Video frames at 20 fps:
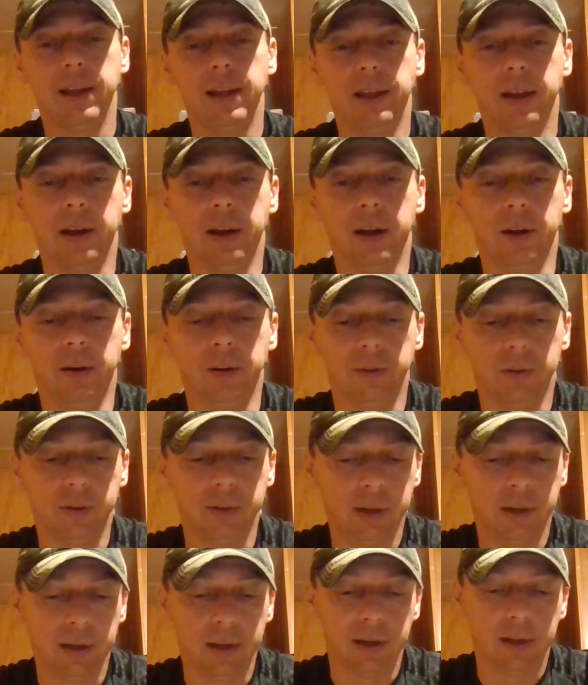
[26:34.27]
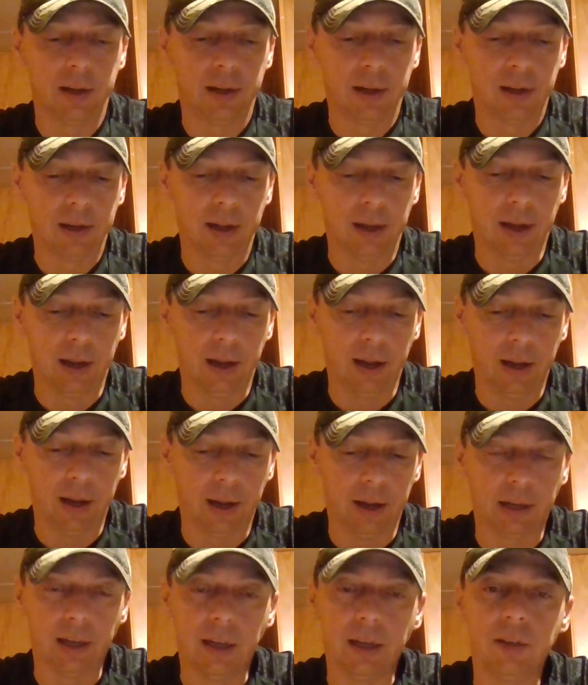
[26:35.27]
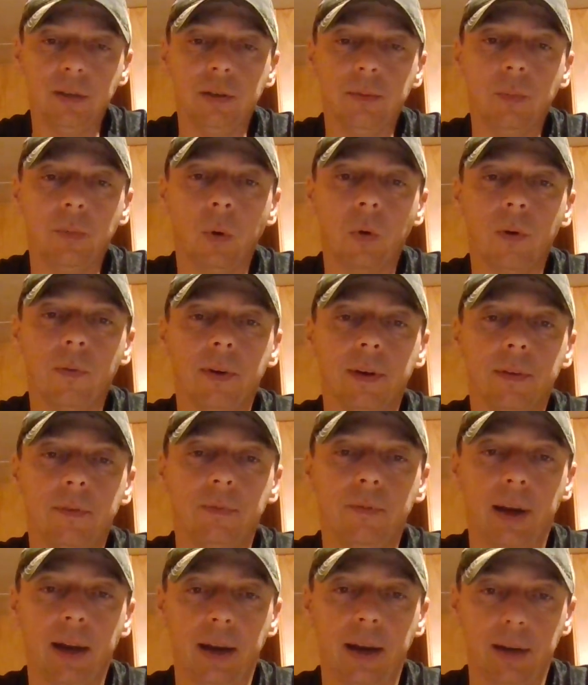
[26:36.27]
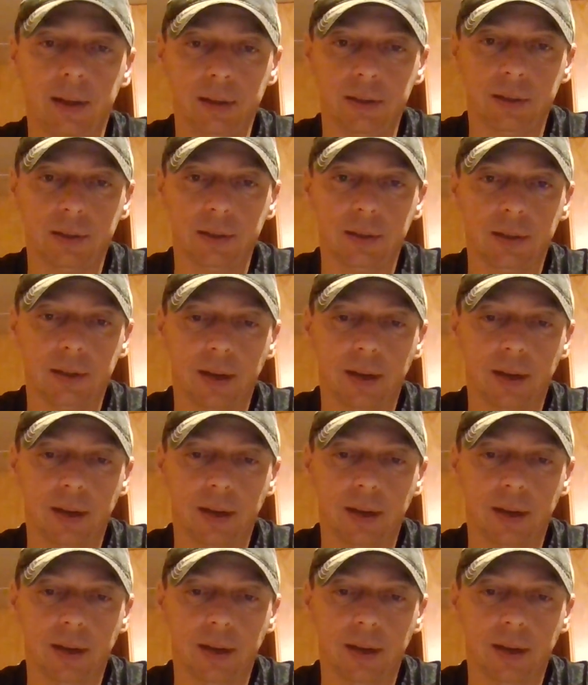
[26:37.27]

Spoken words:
You know, it gives you more of an advantage,